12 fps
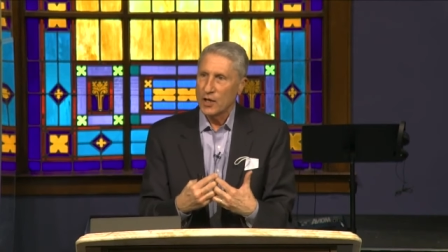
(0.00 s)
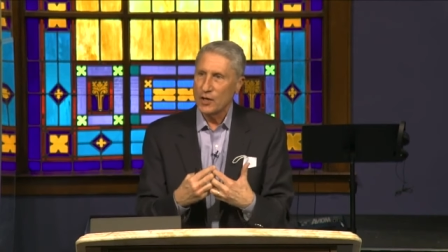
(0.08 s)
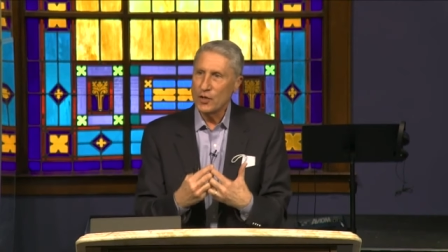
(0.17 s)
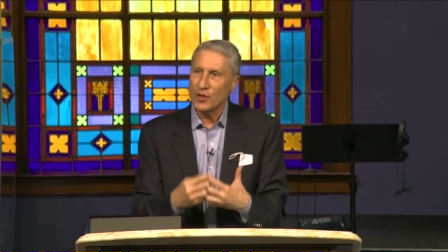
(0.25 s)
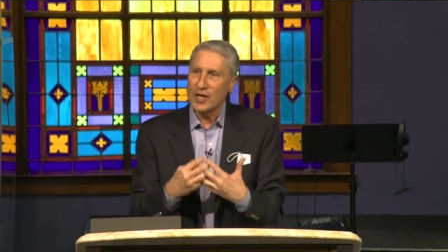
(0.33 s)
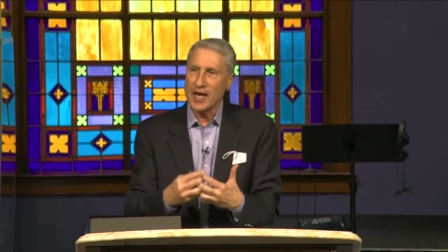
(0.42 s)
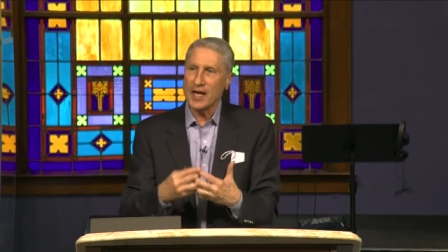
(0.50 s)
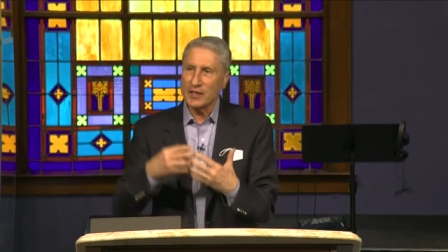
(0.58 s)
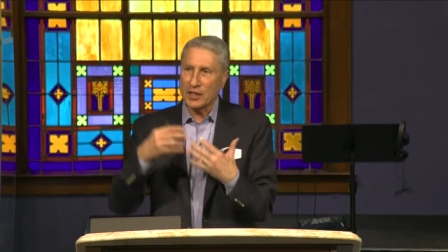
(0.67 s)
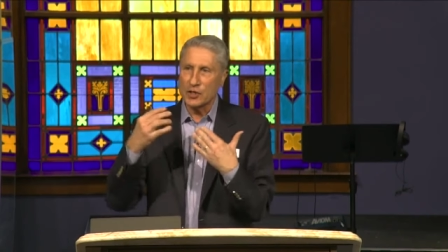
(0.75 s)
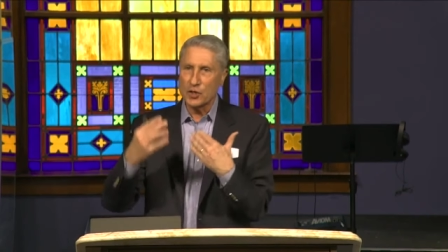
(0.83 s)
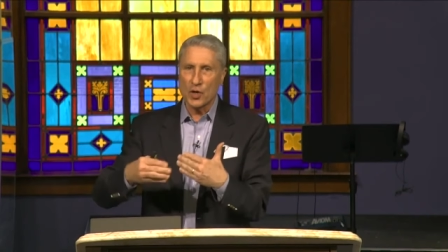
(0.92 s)
You can't
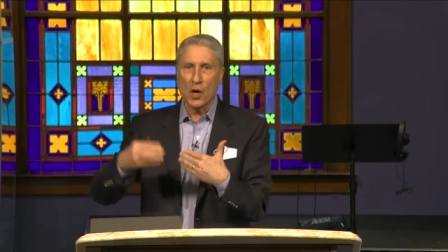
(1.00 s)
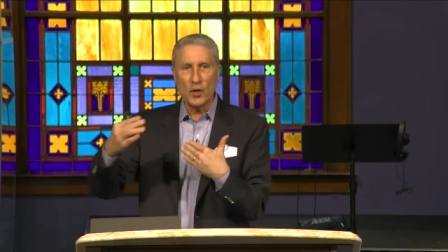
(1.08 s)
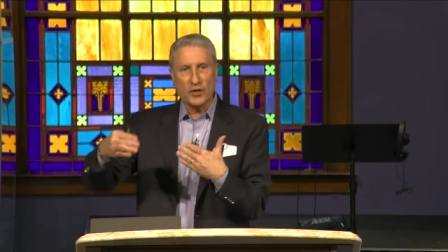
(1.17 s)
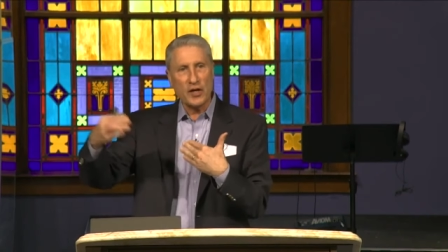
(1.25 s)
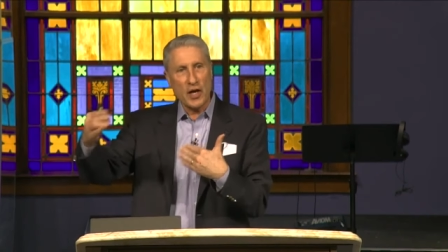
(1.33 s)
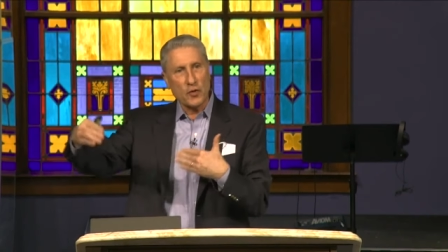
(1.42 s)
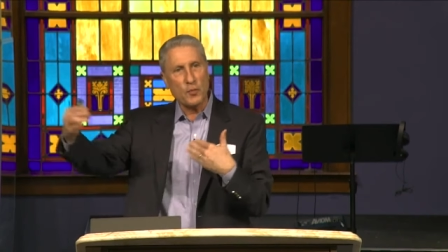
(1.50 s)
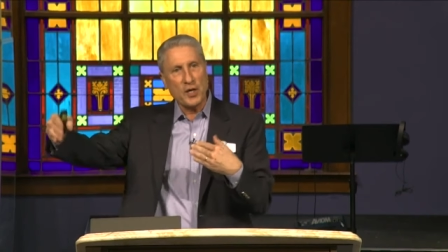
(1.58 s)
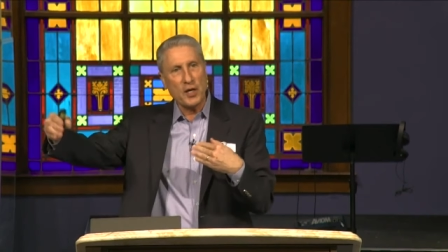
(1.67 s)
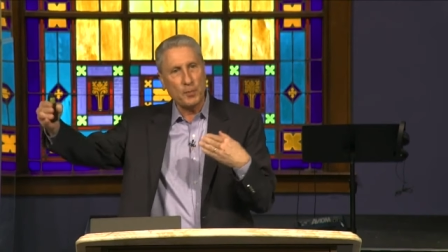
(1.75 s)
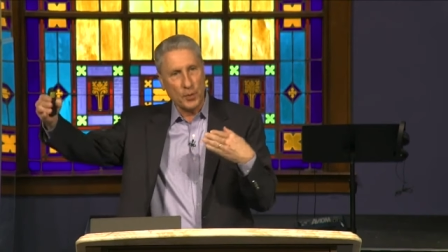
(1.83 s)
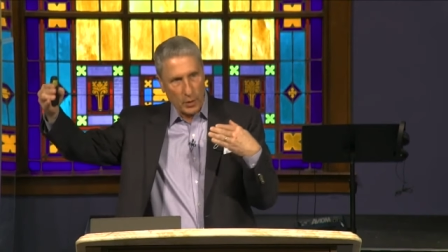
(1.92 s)
control what the other
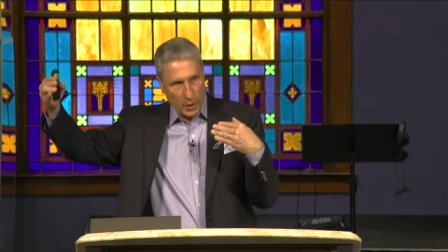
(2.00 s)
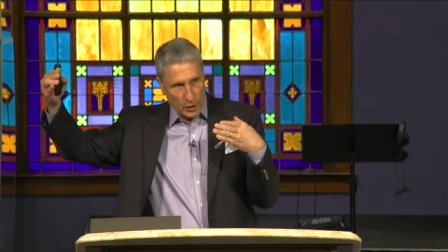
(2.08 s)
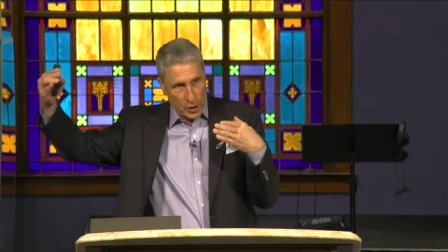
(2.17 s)
people